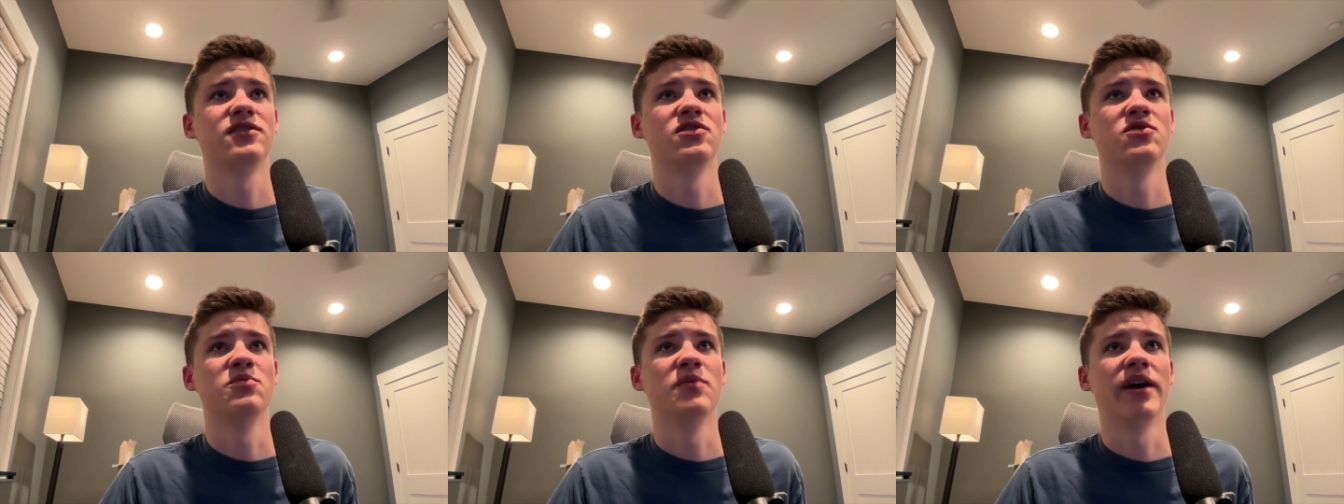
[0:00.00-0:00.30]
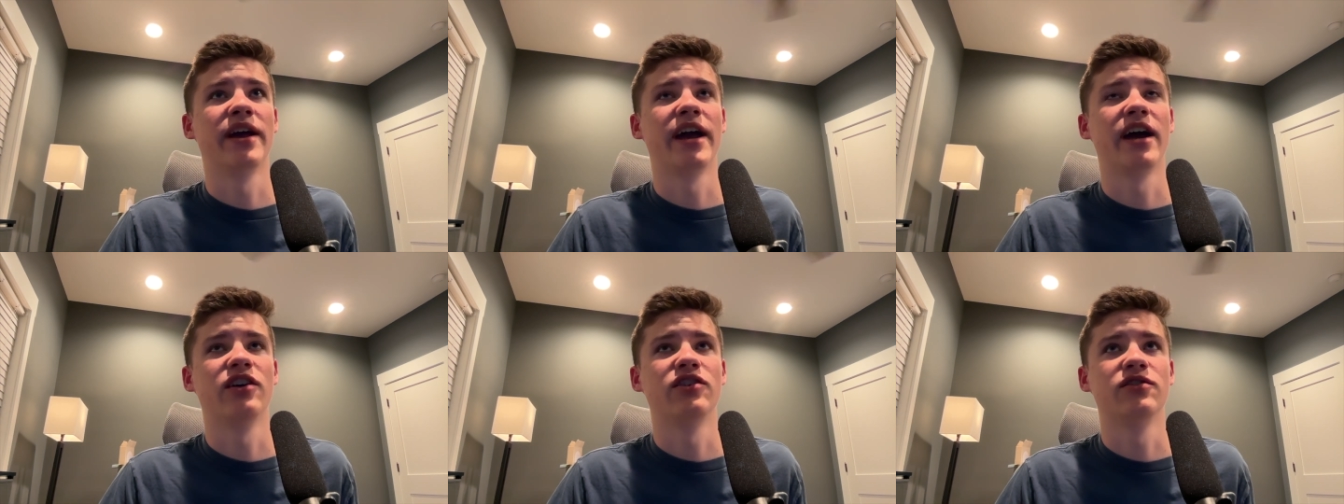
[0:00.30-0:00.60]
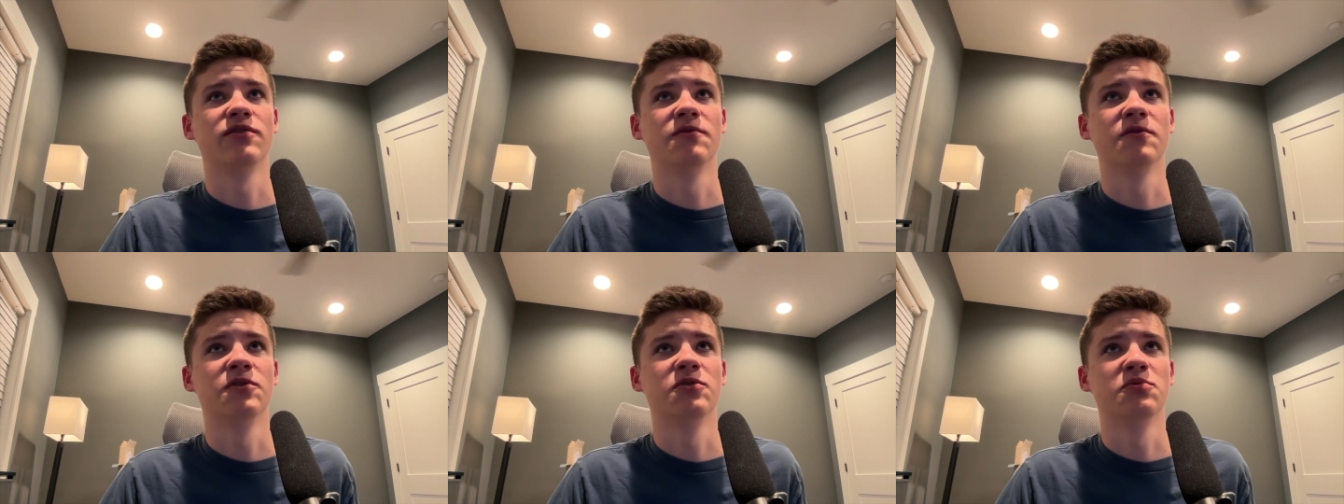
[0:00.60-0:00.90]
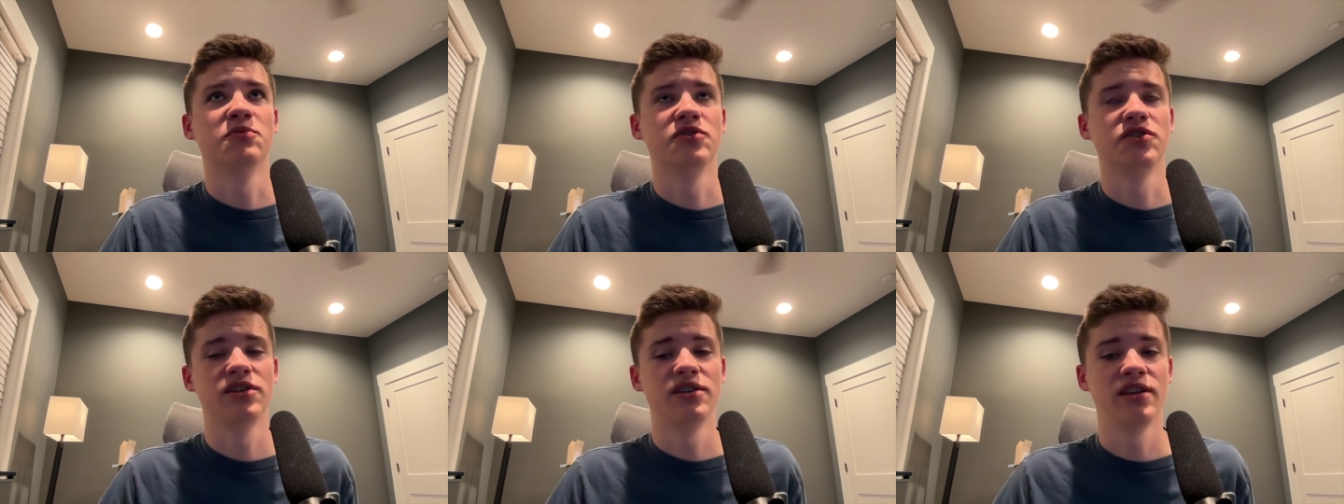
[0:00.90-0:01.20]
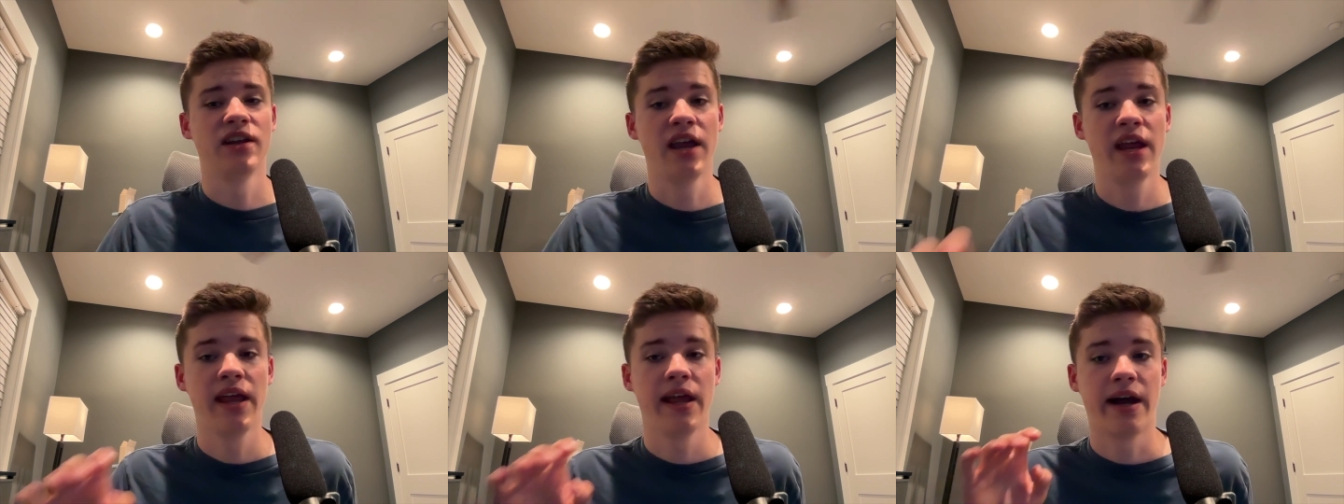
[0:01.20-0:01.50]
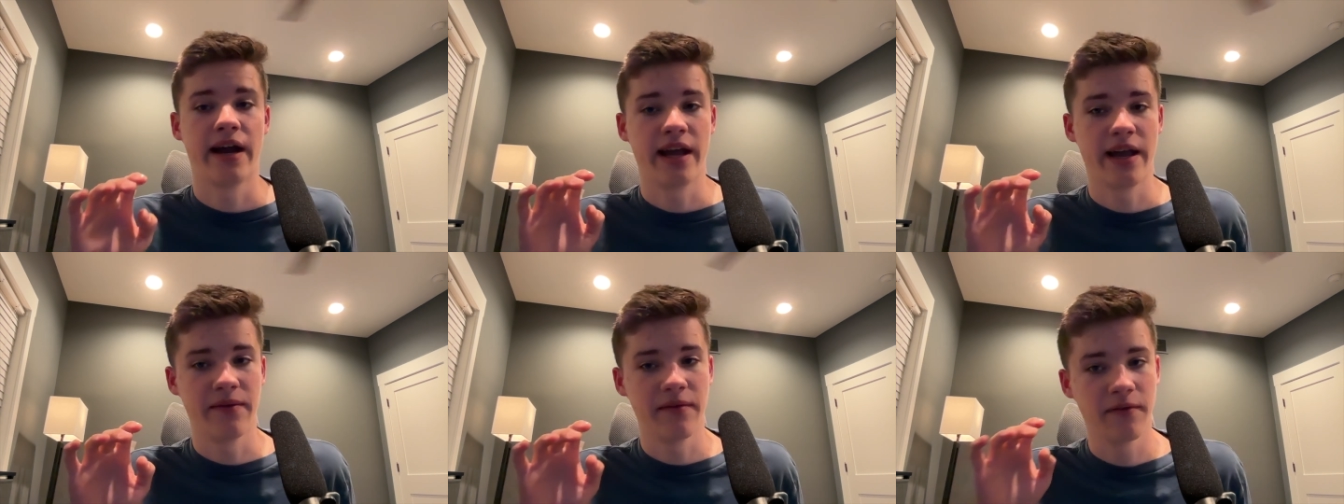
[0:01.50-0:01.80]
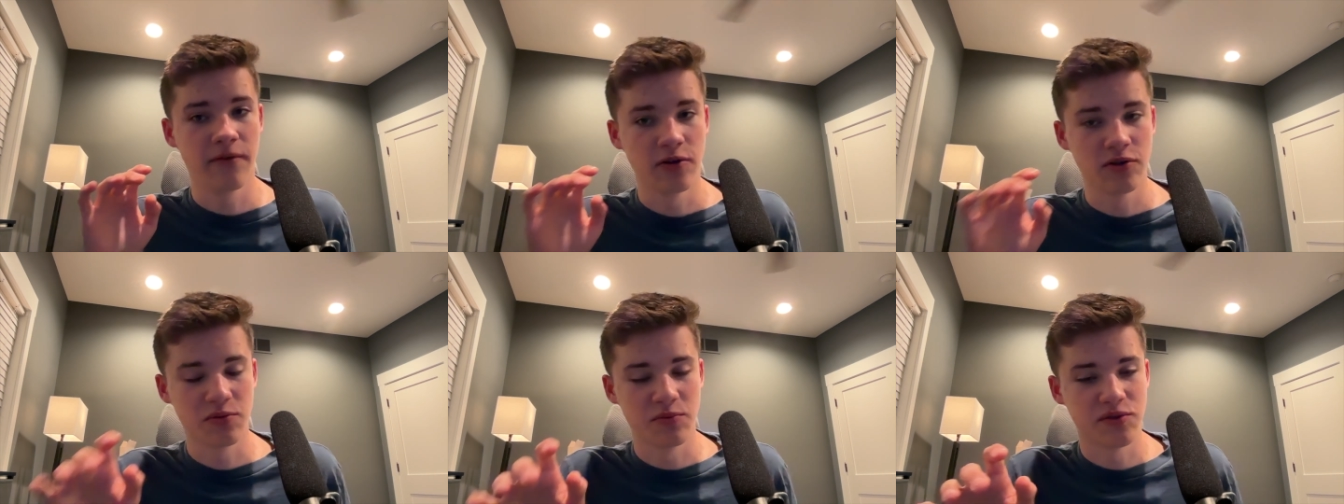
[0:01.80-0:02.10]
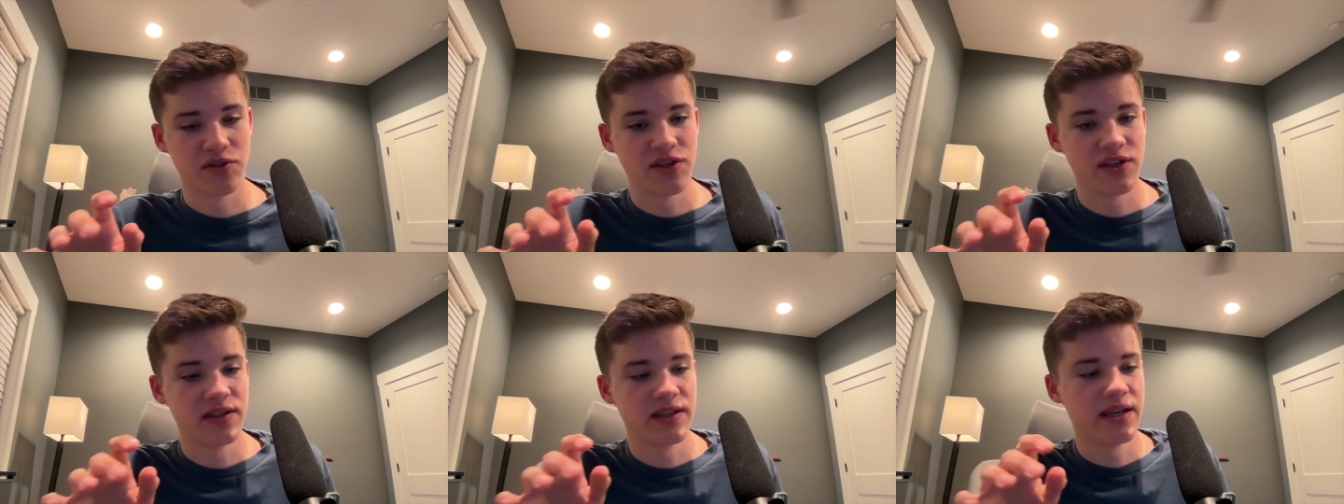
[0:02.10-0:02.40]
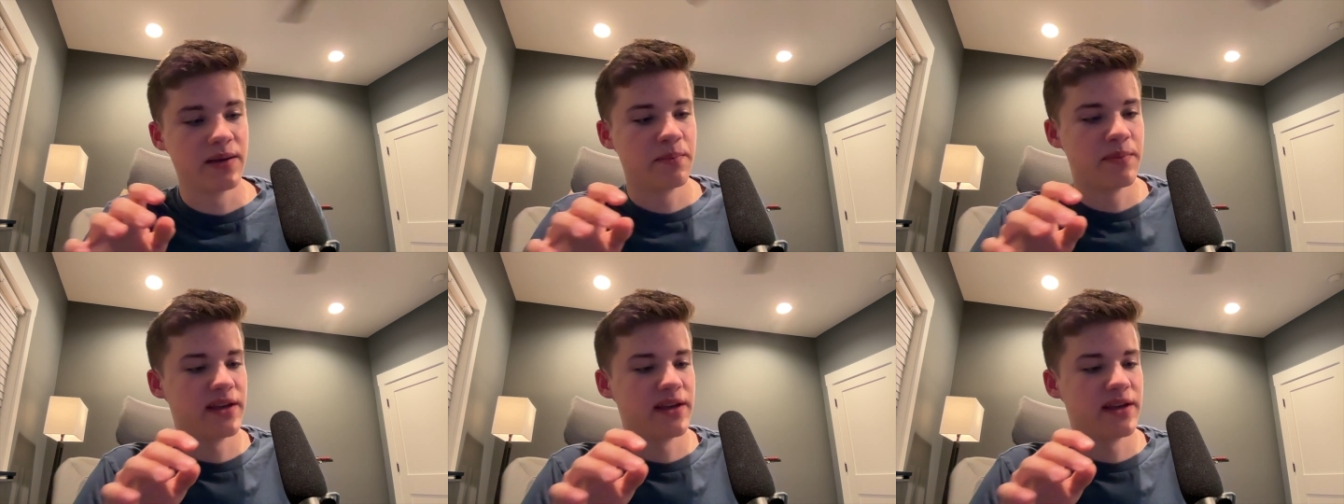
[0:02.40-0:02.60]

to my Azure virtual machine. I have a virtual machine that